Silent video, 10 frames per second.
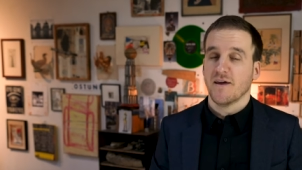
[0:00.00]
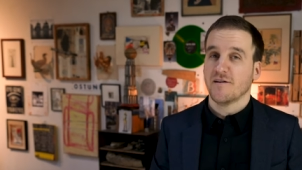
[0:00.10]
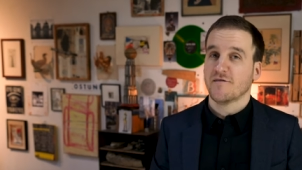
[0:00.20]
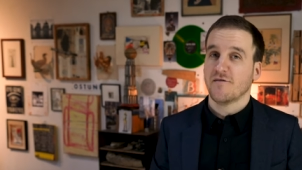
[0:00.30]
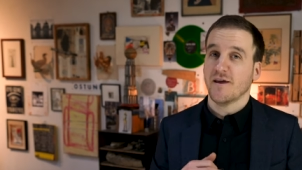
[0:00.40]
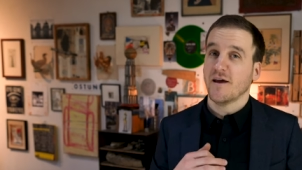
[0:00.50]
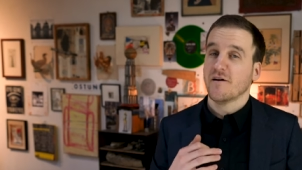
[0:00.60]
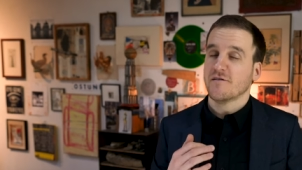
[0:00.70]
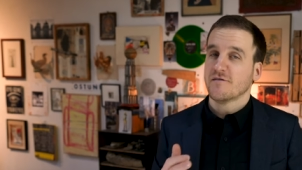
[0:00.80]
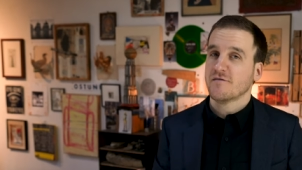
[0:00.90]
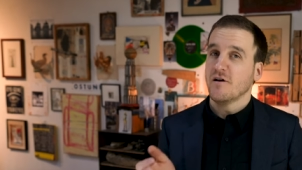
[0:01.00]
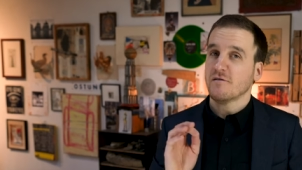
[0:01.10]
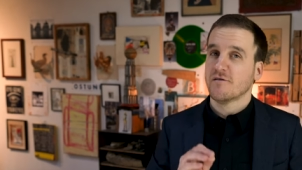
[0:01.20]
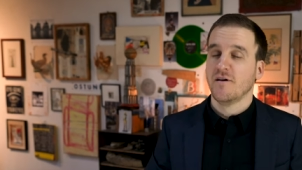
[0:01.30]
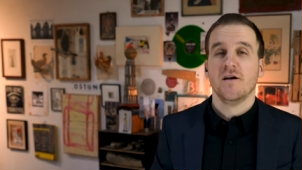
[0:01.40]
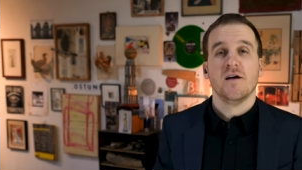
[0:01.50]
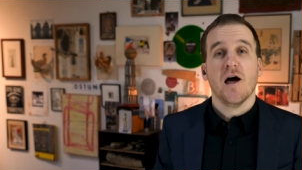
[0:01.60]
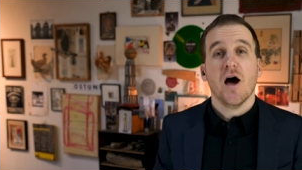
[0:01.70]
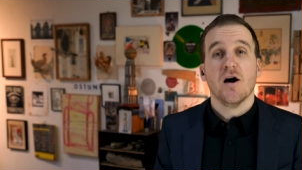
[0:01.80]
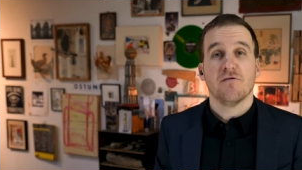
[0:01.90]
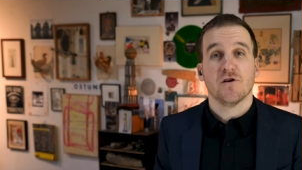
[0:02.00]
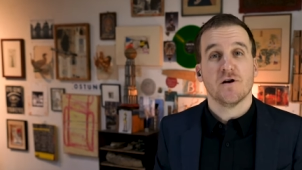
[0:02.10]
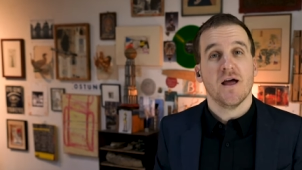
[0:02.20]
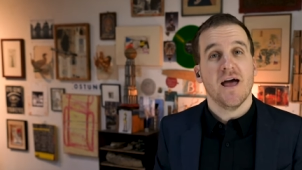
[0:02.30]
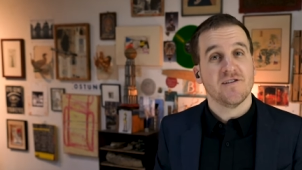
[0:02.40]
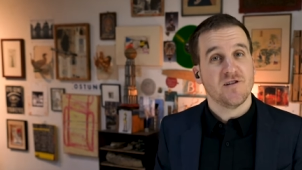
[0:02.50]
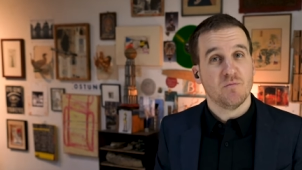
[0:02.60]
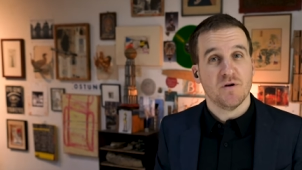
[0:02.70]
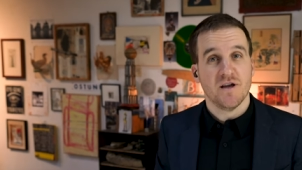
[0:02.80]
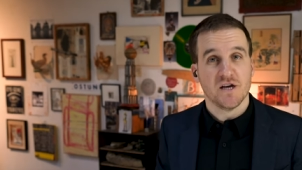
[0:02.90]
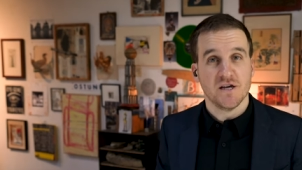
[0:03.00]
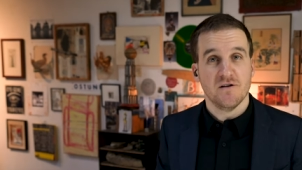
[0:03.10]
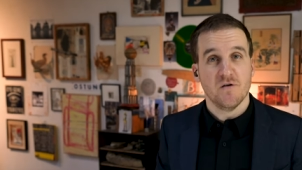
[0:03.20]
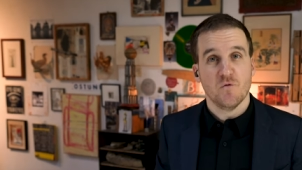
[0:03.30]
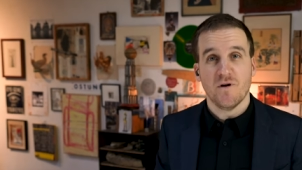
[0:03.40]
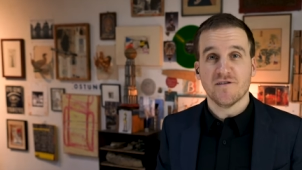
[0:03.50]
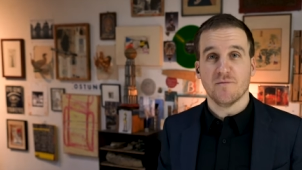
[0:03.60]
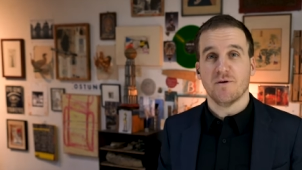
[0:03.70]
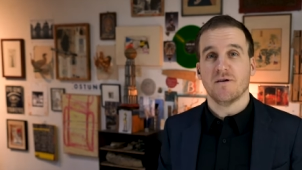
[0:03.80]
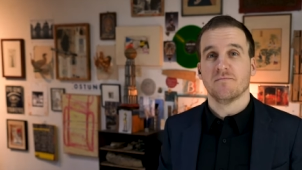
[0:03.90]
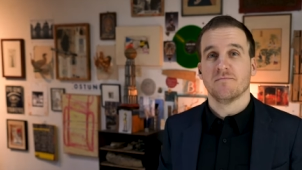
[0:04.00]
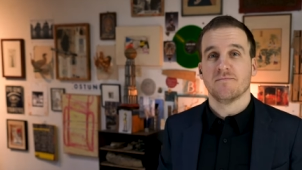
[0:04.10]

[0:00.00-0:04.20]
It's the salt of your asset protection recipe.